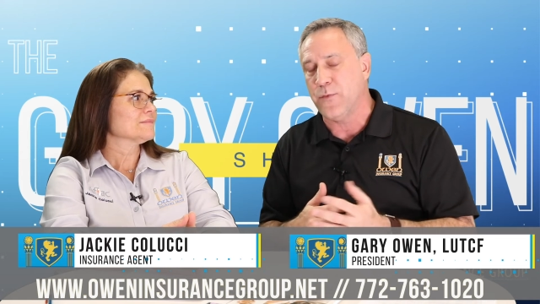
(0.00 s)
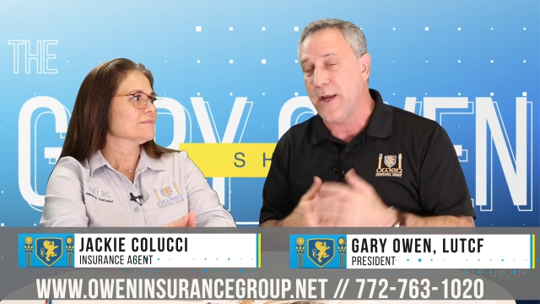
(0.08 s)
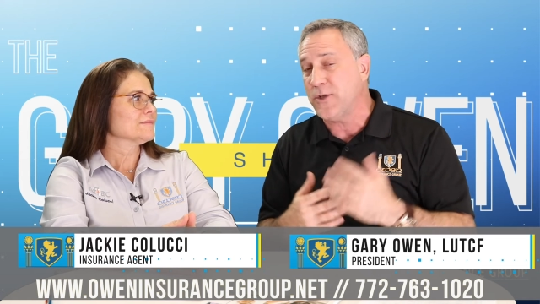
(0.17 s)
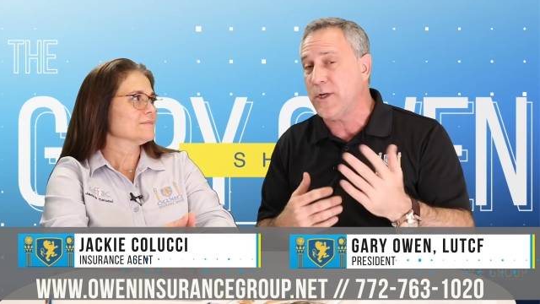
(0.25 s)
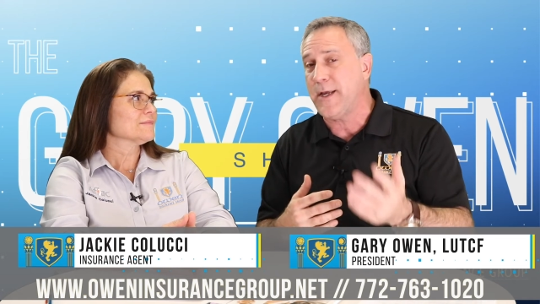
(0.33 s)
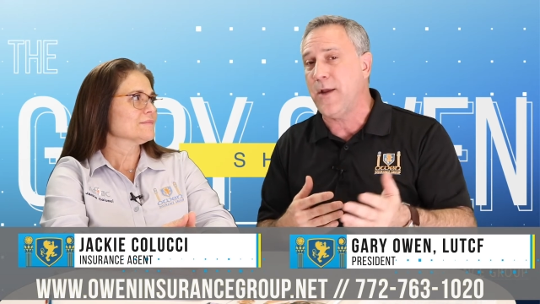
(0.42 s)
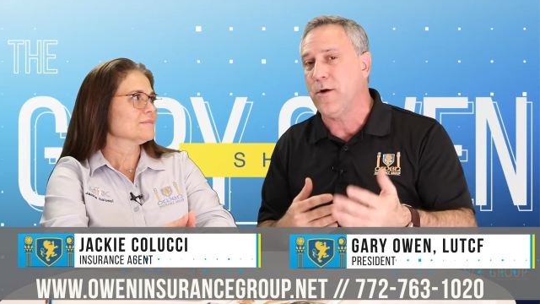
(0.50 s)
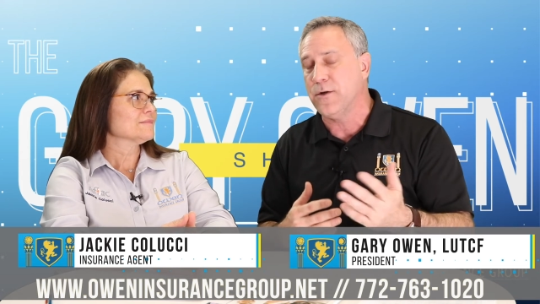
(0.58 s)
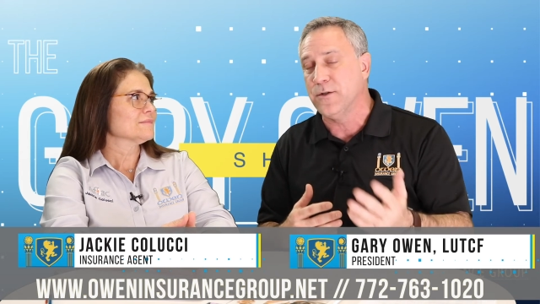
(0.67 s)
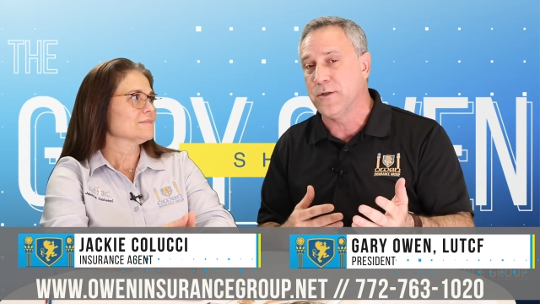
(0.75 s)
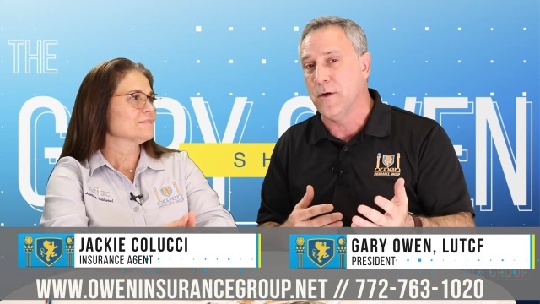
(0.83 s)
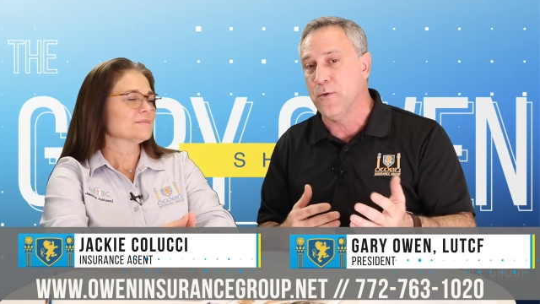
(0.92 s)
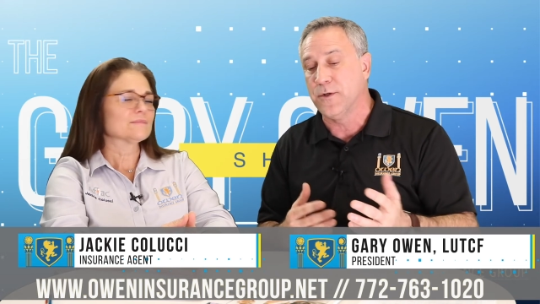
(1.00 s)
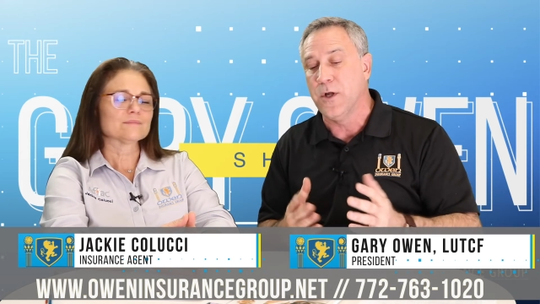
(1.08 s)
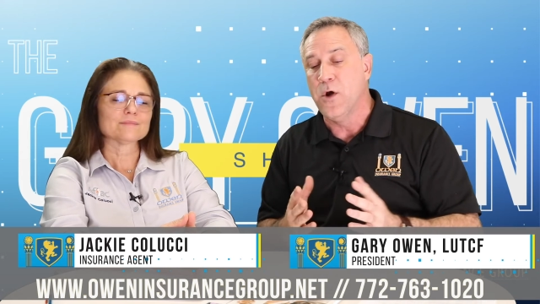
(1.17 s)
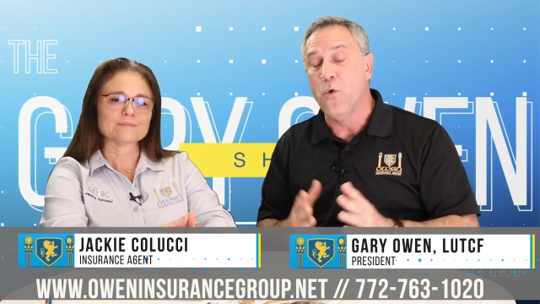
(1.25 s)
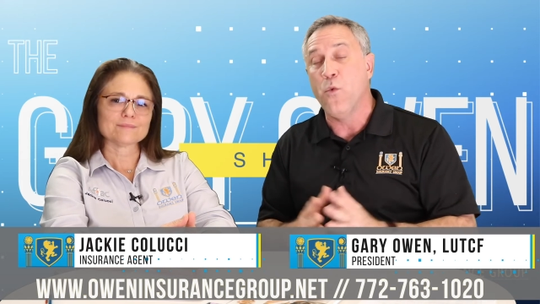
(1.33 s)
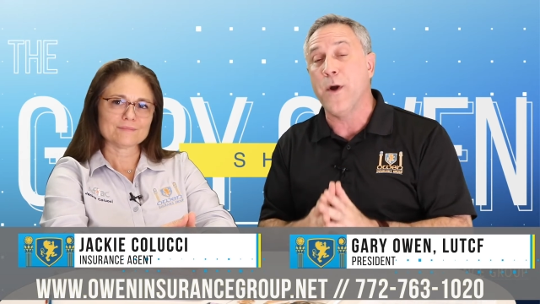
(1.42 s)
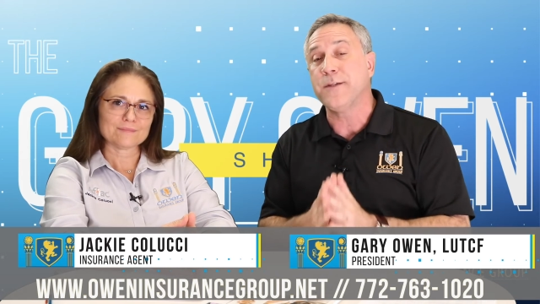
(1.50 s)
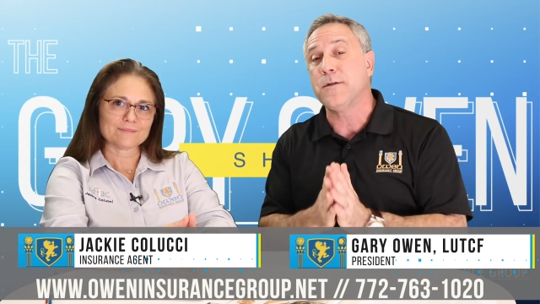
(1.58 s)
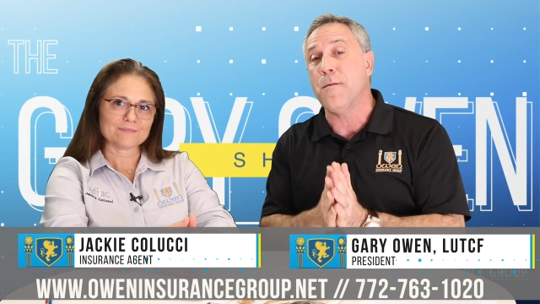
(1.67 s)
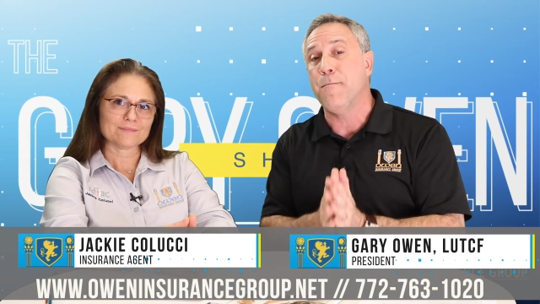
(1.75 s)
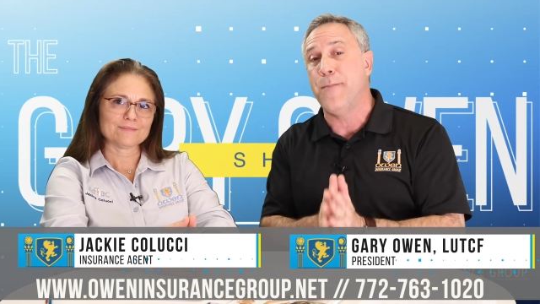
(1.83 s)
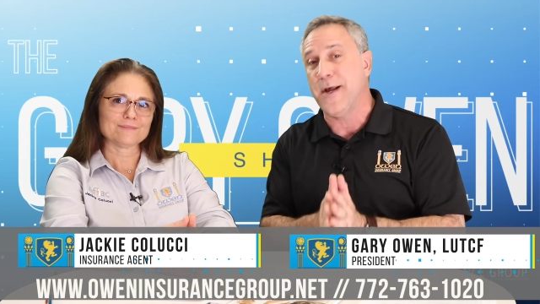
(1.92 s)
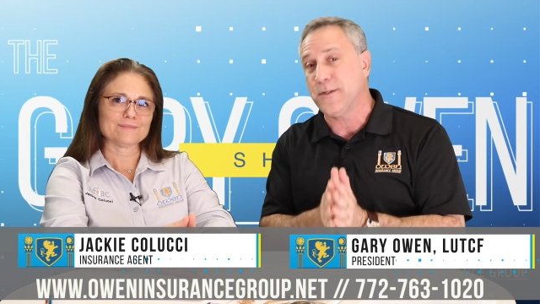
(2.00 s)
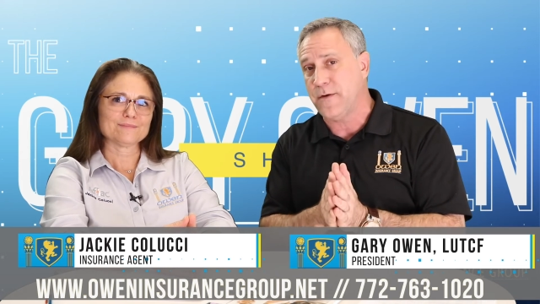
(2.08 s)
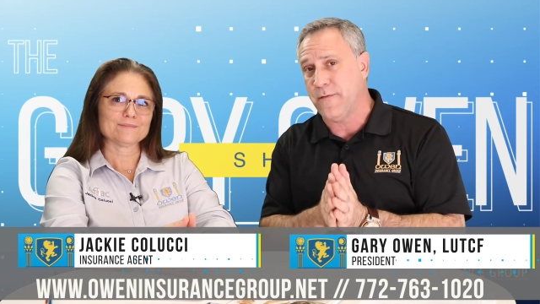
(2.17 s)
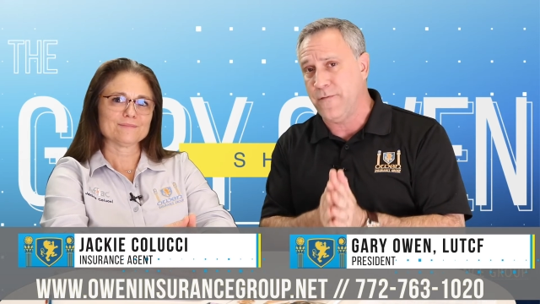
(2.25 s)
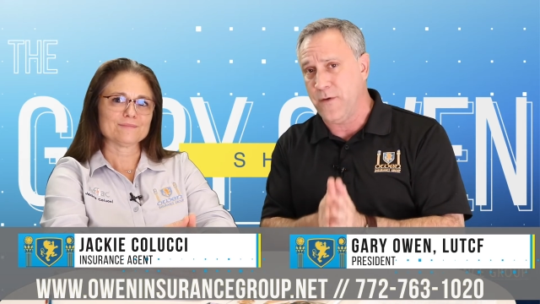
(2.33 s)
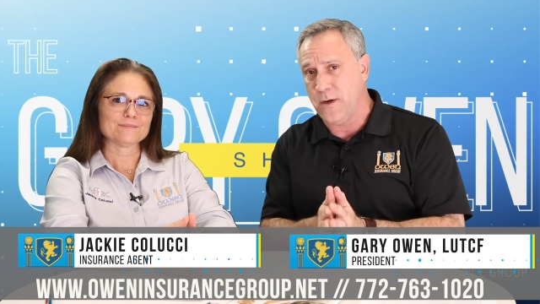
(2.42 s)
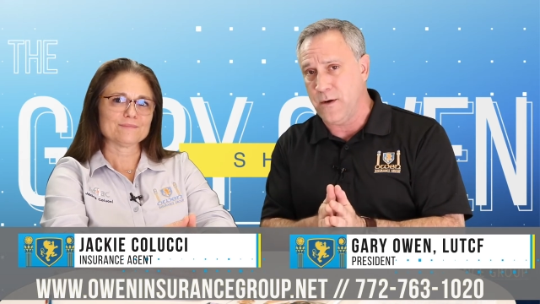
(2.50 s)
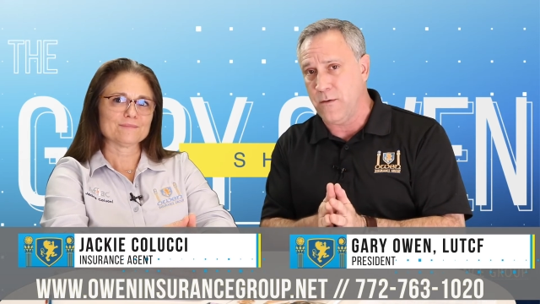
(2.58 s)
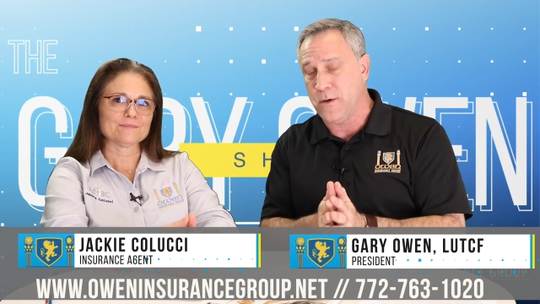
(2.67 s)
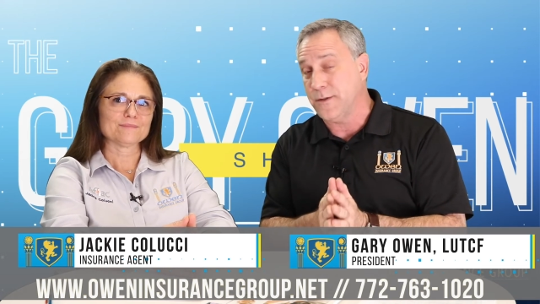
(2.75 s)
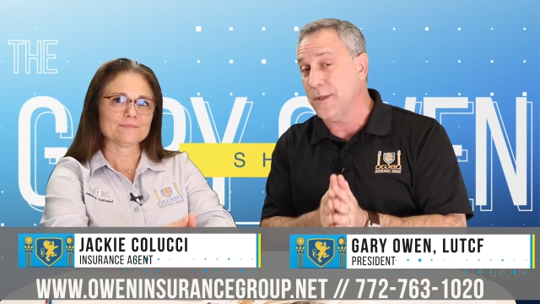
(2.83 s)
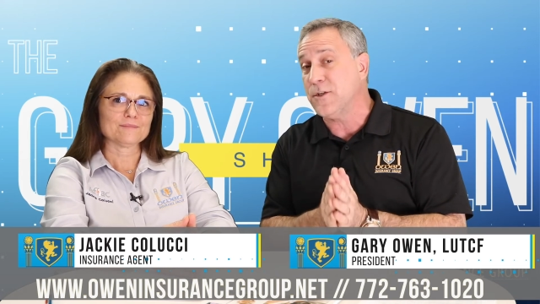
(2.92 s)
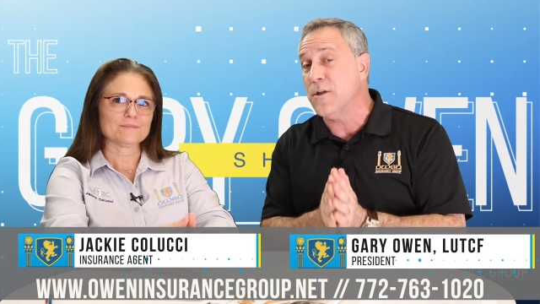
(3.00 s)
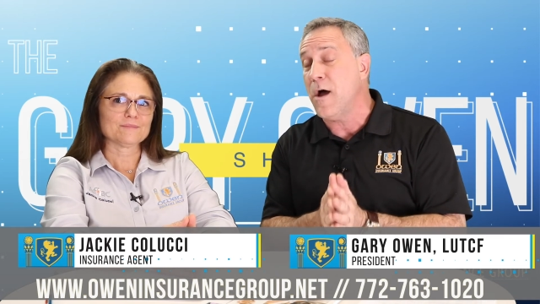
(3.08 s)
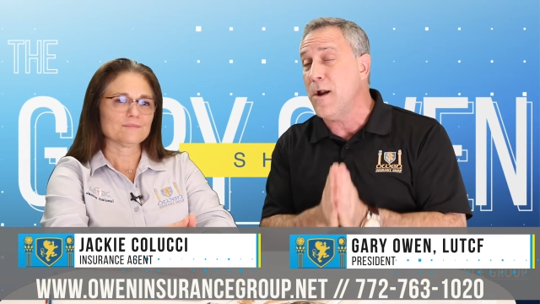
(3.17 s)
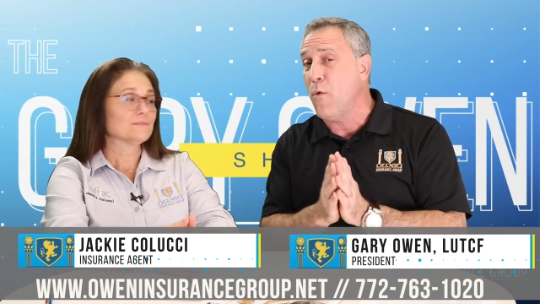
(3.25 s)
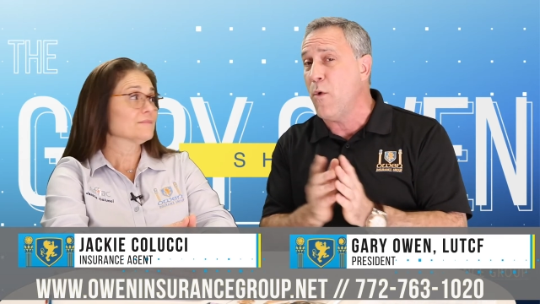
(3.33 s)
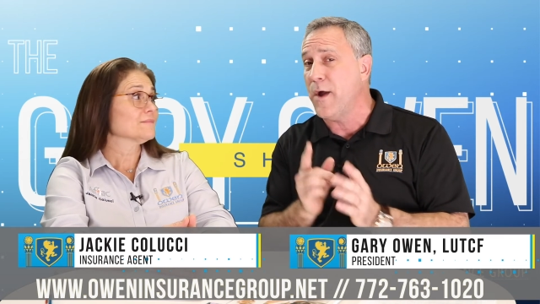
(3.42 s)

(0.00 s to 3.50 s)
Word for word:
Speaker 1: we educate our consumers what's best for you, because it's not a